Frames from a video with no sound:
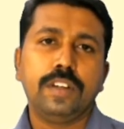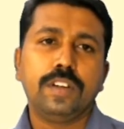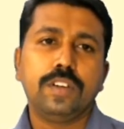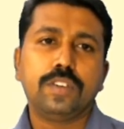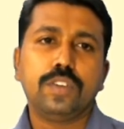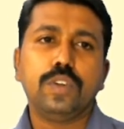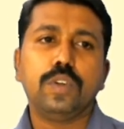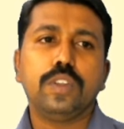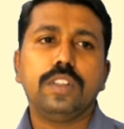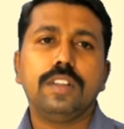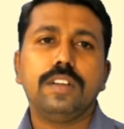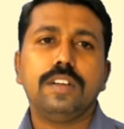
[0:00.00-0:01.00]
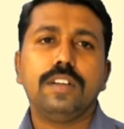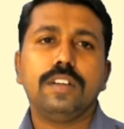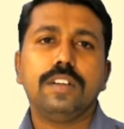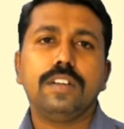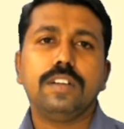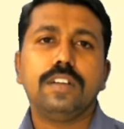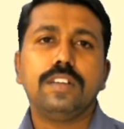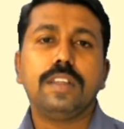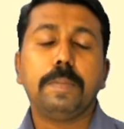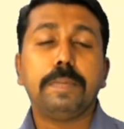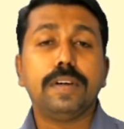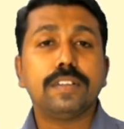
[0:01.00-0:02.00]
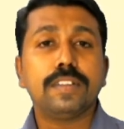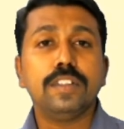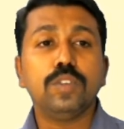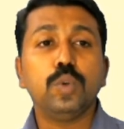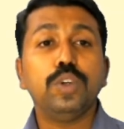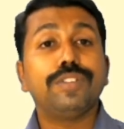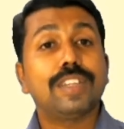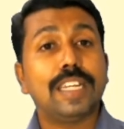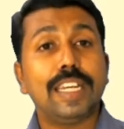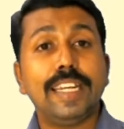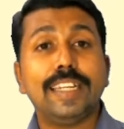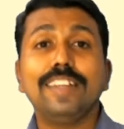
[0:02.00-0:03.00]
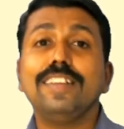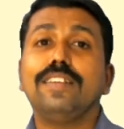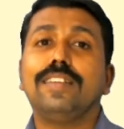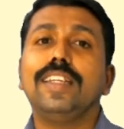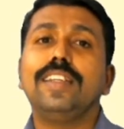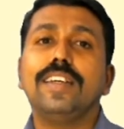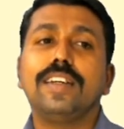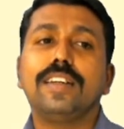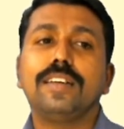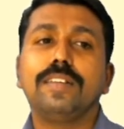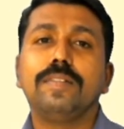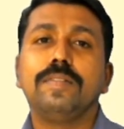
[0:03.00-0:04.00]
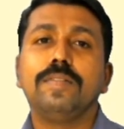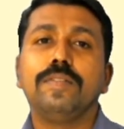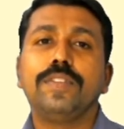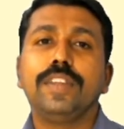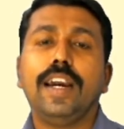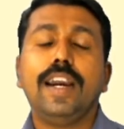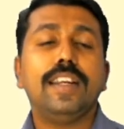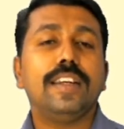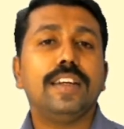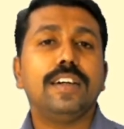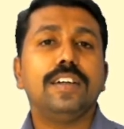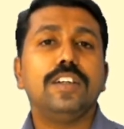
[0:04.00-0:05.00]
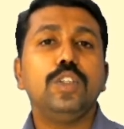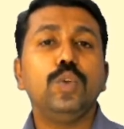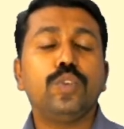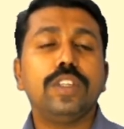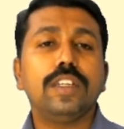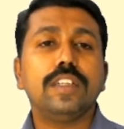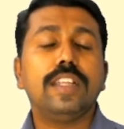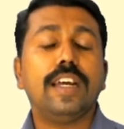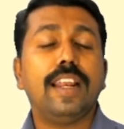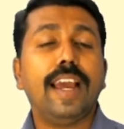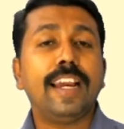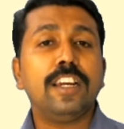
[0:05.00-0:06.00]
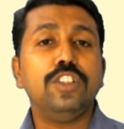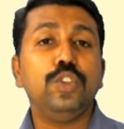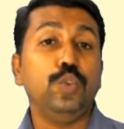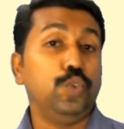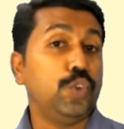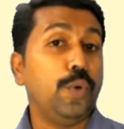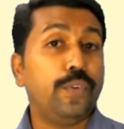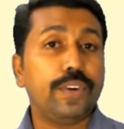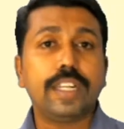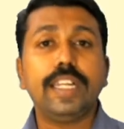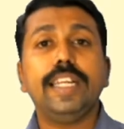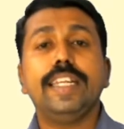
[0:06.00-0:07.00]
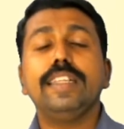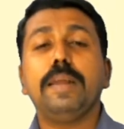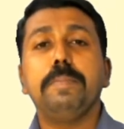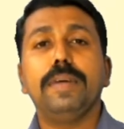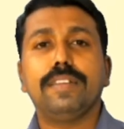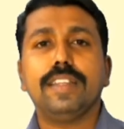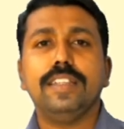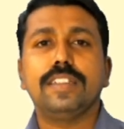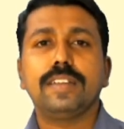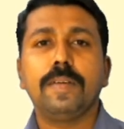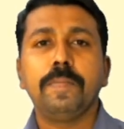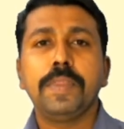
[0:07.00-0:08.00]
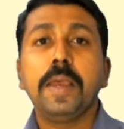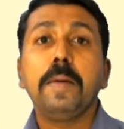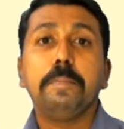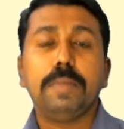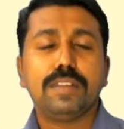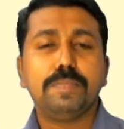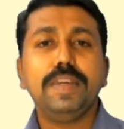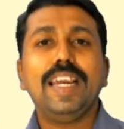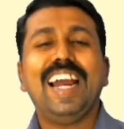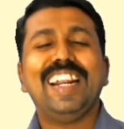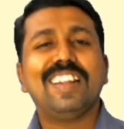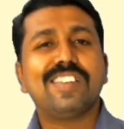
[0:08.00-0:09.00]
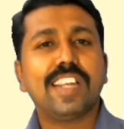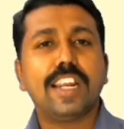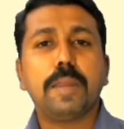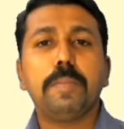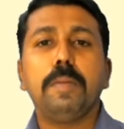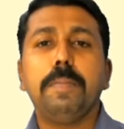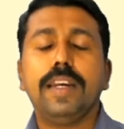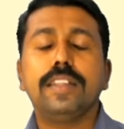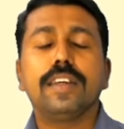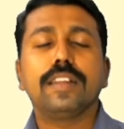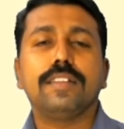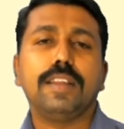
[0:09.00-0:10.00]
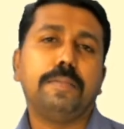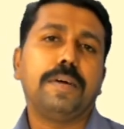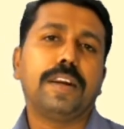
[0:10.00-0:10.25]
So the person who is creating the sender and using the language used for creating the message must be understandable by the receiver.